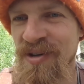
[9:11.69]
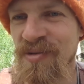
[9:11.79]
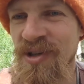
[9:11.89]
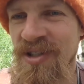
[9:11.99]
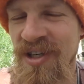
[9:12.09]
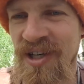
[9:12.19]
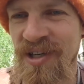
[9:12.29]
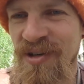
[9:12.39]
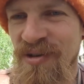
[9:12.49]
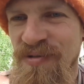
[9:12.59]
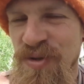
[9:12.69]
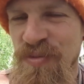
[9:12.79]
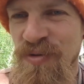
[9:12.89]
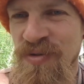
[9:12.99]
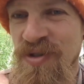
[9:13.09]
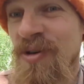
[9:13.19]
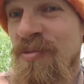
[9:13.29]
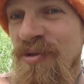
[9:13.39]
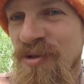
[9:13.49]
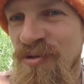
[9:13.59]
retailer of spoons or
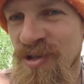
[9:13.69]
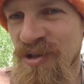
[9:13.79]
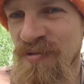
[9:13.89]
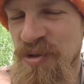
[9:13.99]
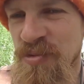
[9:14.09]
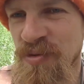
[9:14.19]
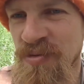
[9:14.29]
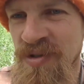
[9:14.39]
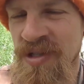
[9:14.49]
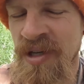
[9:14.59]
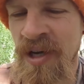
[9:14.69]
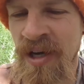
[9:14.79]
producer of spoons.